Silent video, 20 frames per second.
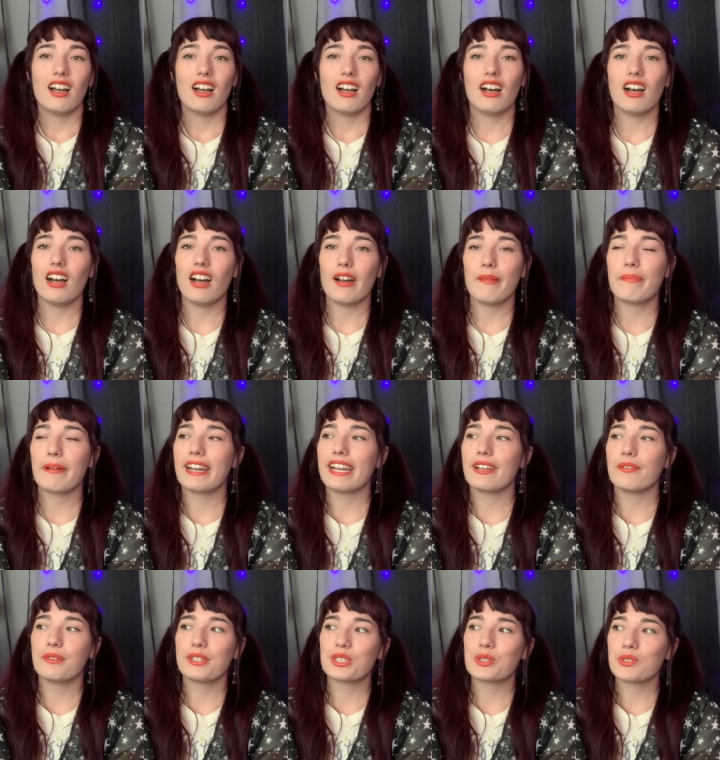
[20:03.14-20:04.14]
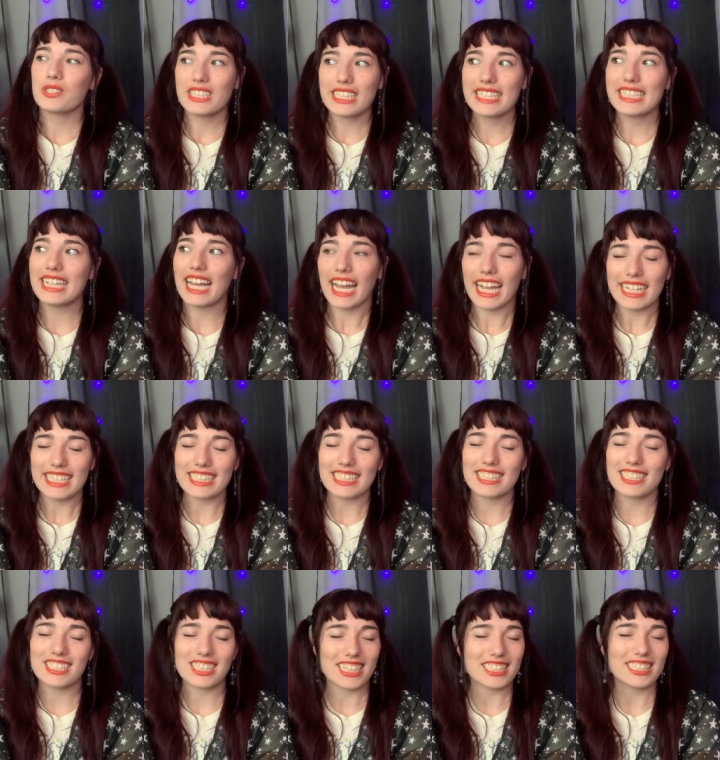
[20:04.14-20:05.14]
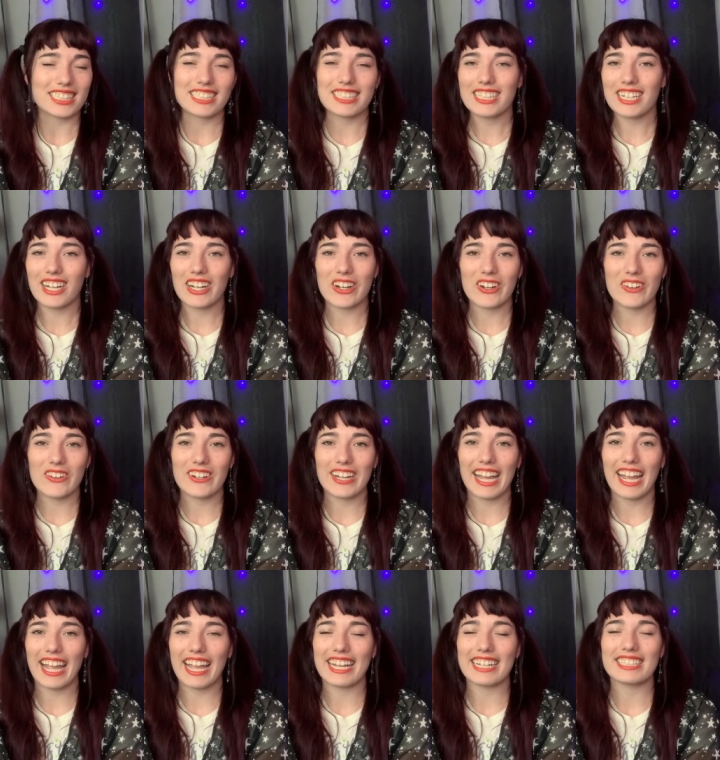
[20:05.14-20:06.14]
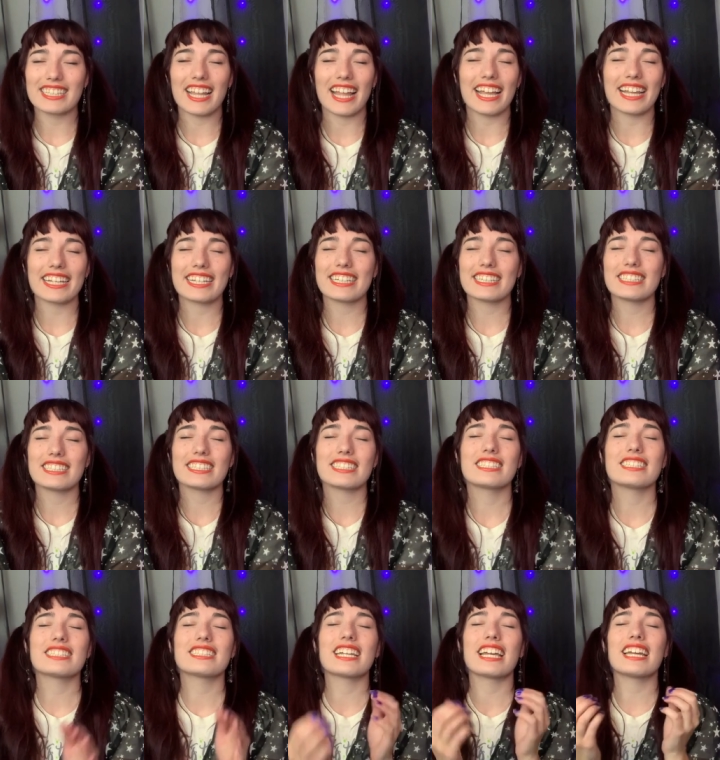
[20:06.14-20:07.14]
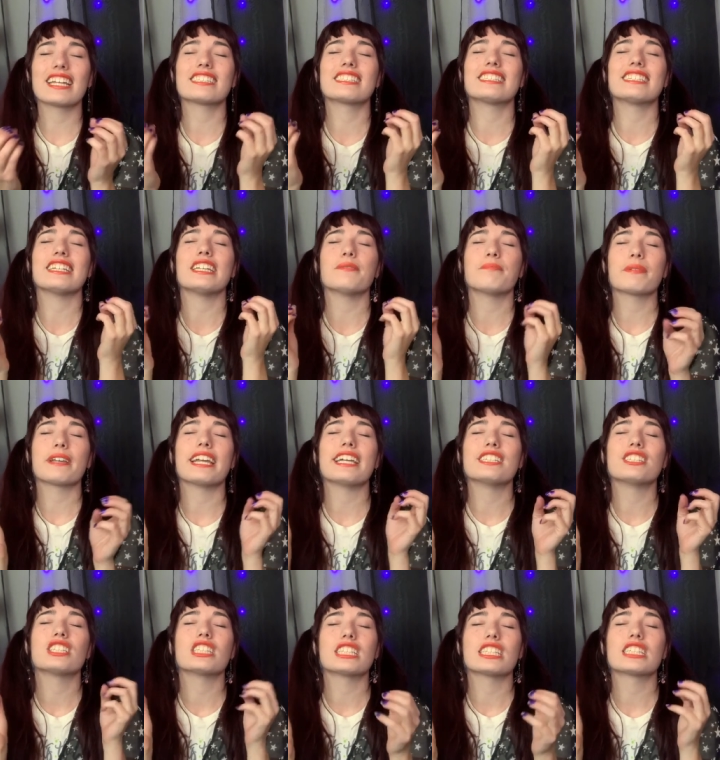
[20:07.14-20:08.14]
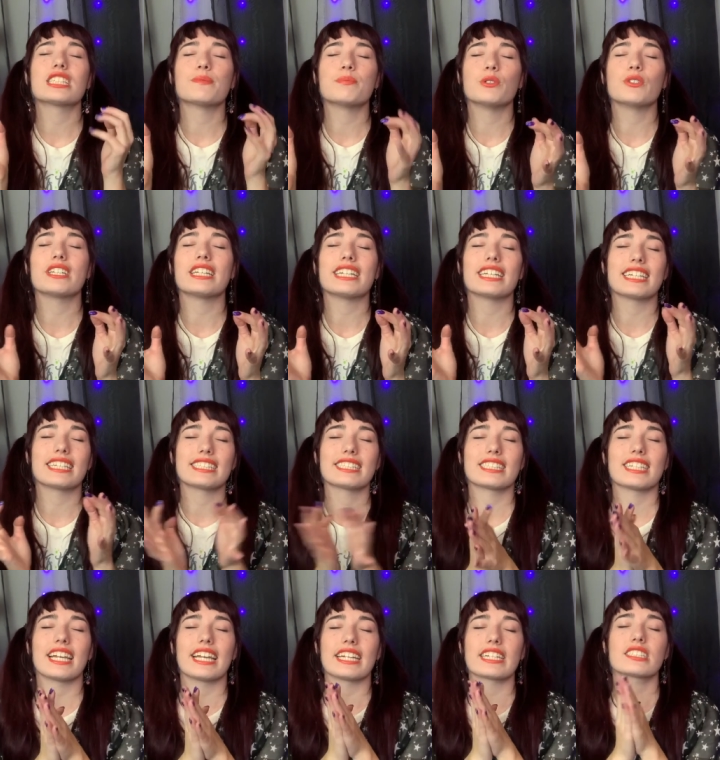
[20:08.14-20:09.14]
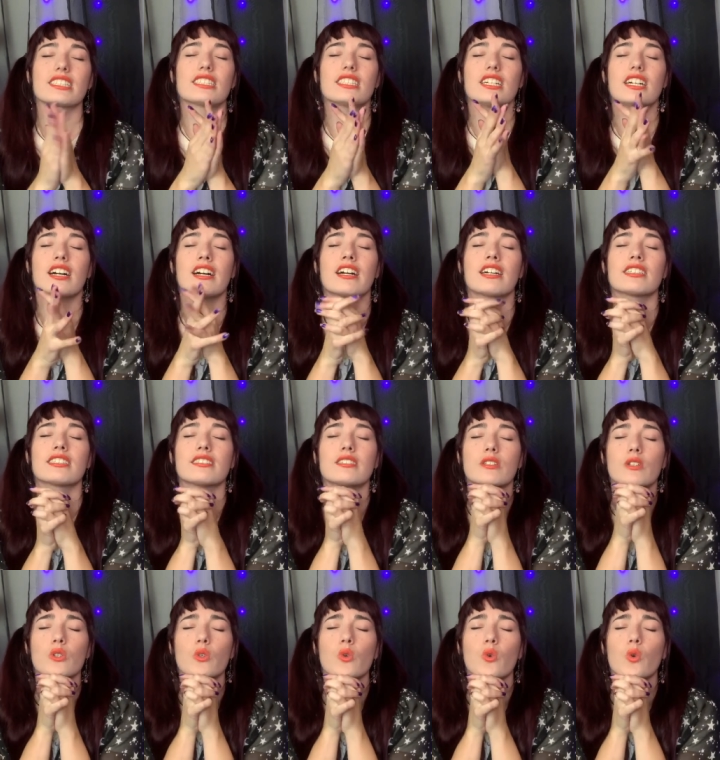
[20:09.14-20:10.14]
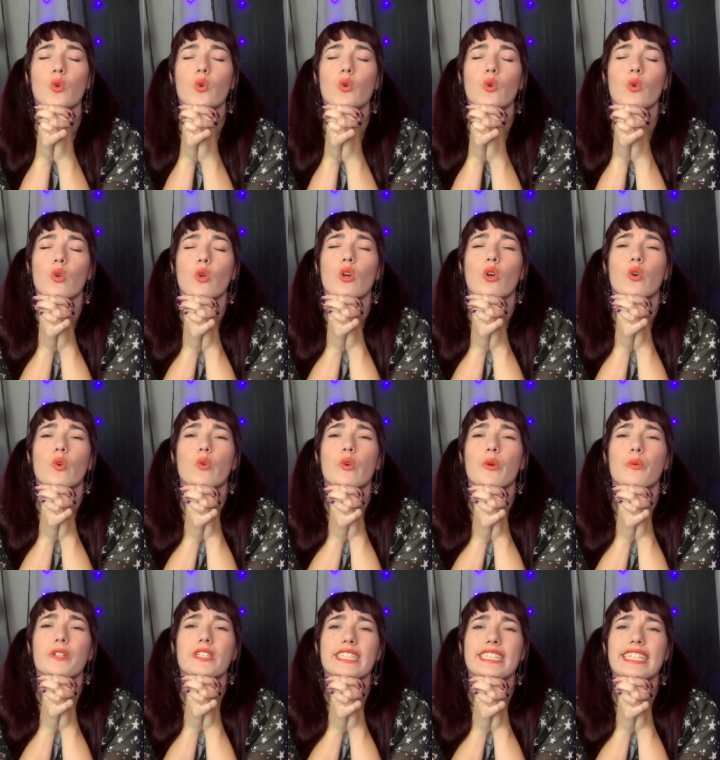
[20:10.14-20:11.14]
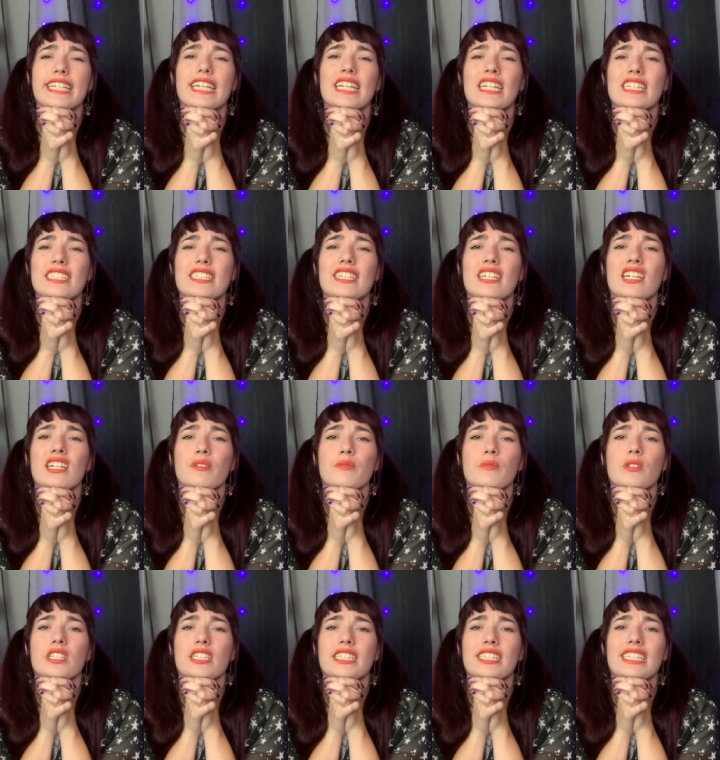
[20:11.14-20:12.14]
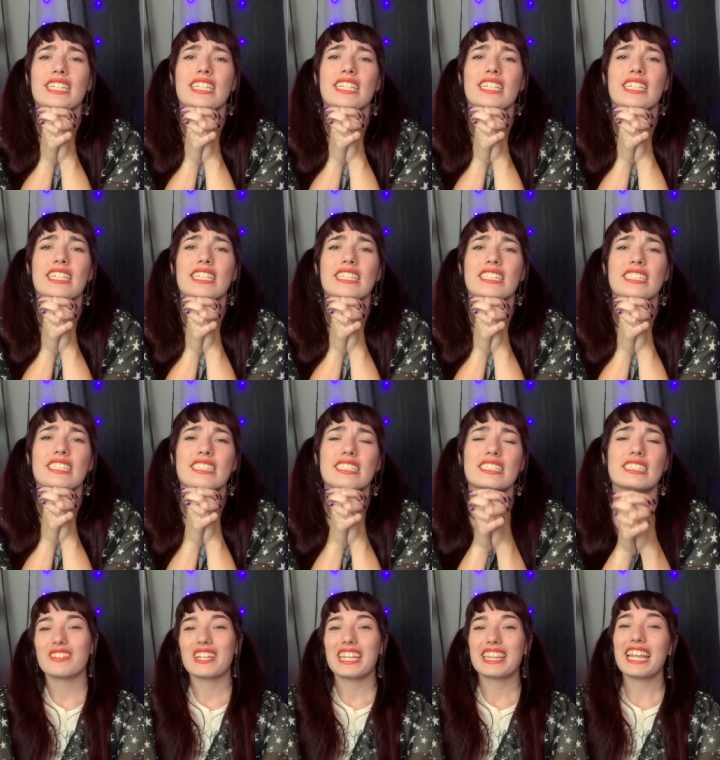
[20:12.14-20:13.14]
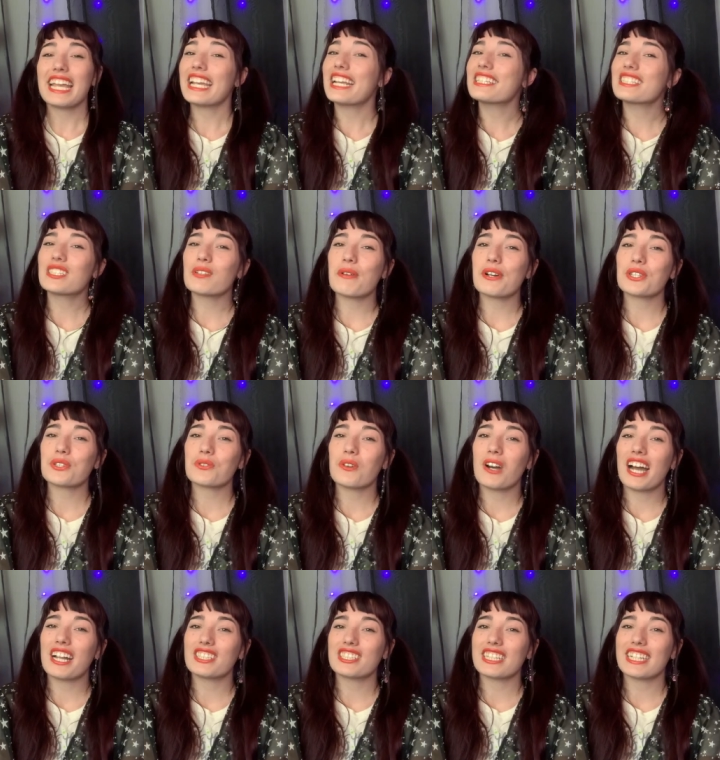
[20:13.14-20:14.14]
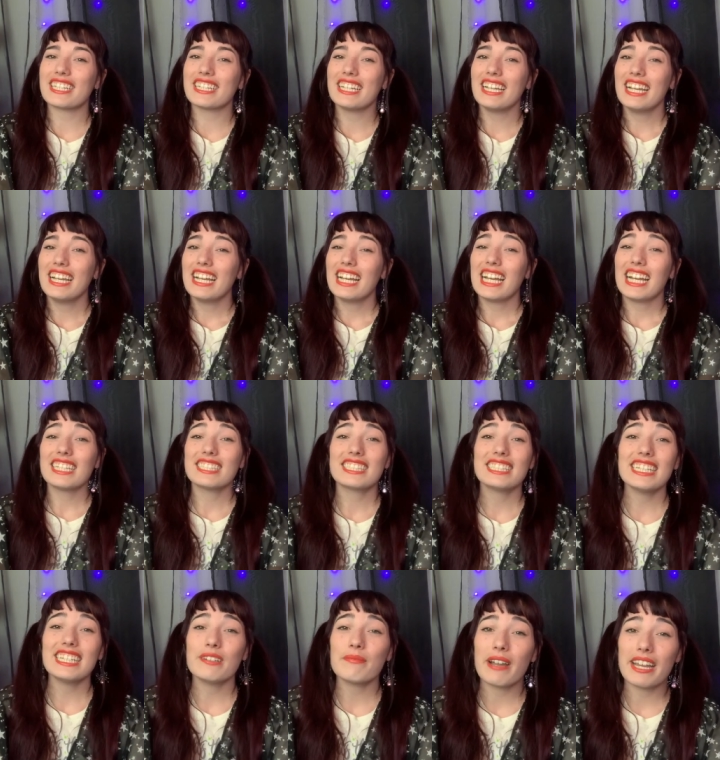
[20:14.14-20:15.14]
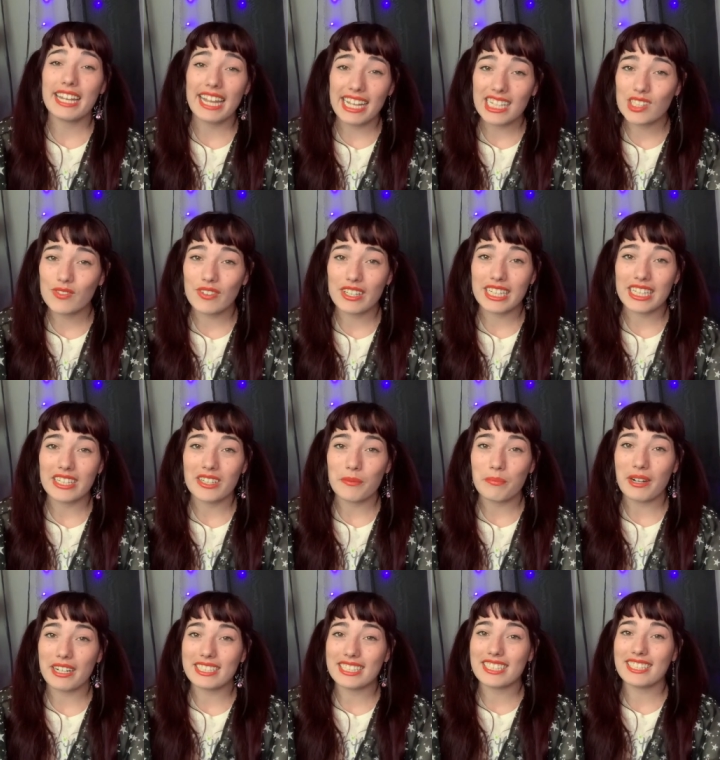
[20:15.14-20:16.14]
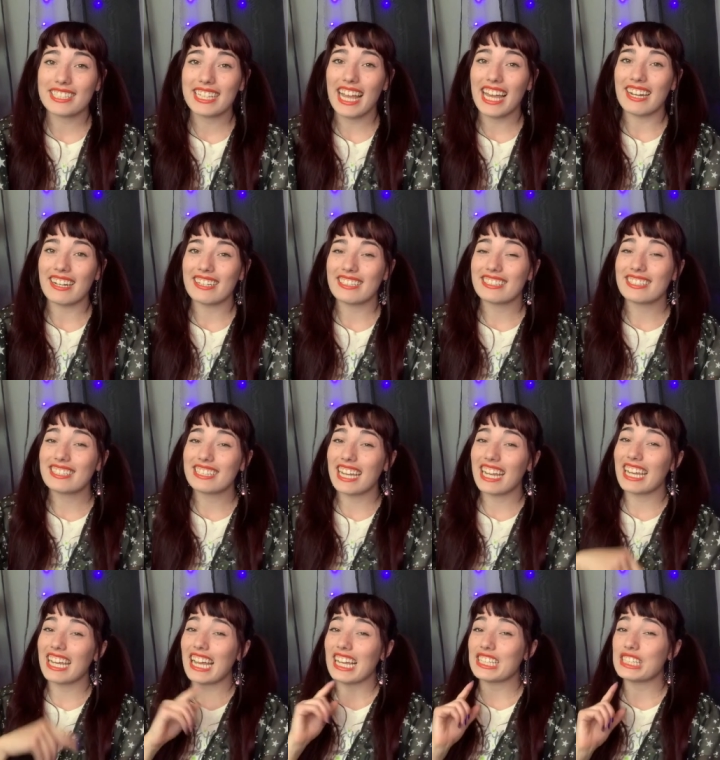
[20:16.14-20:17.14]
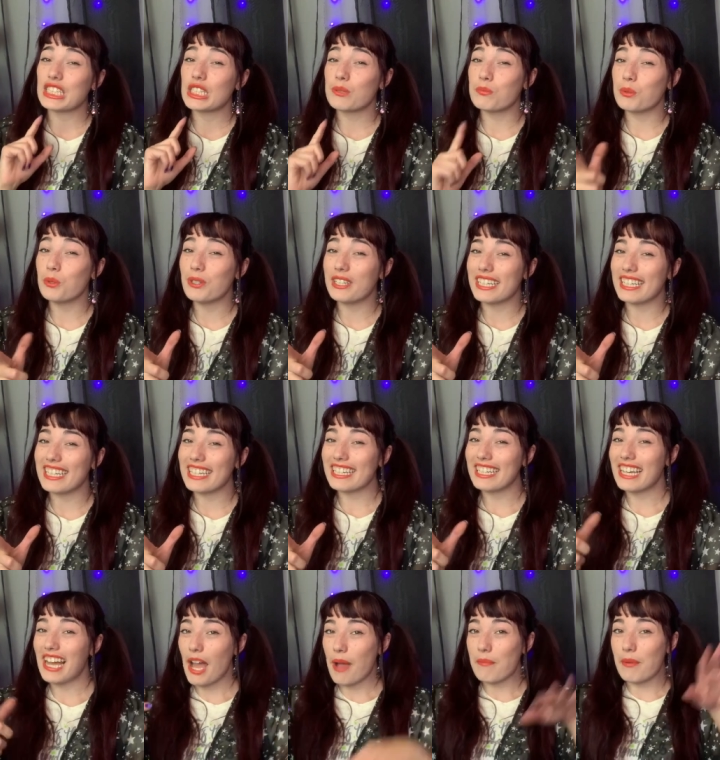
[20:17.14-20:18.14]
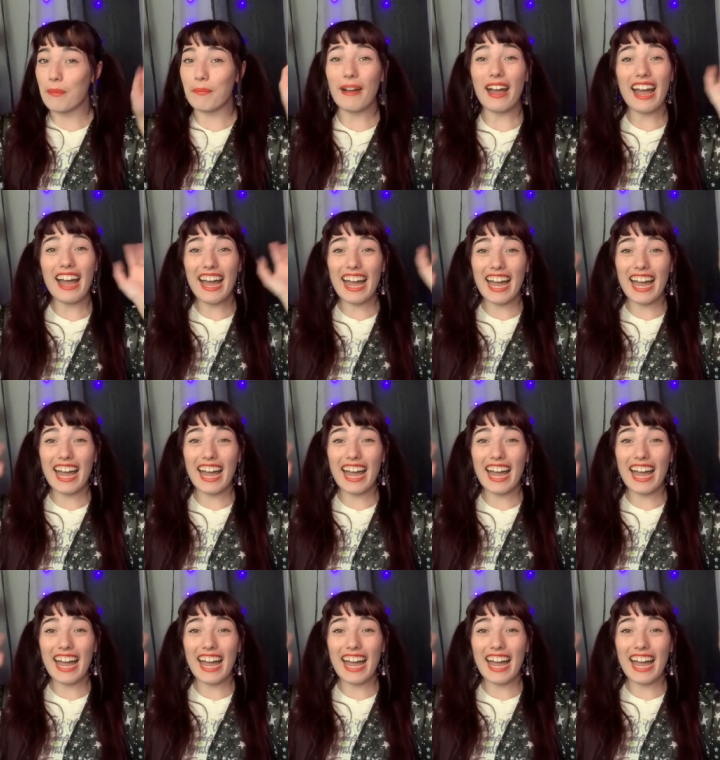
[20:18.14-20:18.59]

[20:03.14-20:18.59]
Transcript: Oh, but it was really nice just to go and like get deep into the spookiness. Like, oh, I really needed it today. I really needed it. Thank you so much for watching. I'll see you in my next video, but until then, stay spooky. Bye-bye.